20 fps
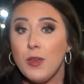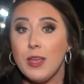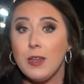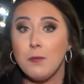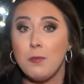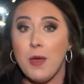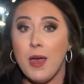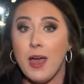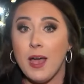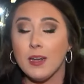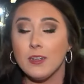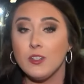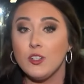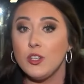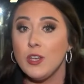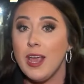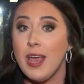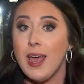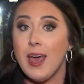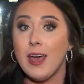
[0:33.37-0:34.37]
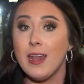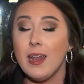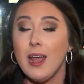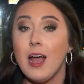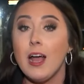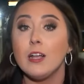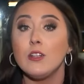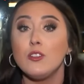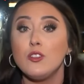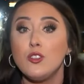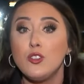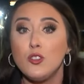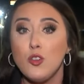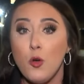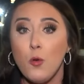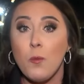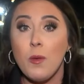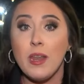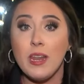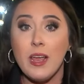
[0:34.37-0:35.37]
impact she had on
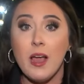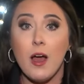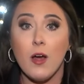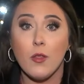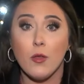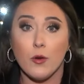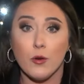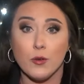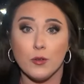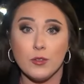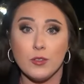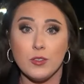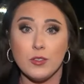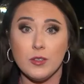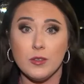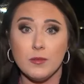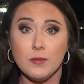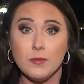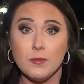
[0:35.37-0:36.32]
so many others.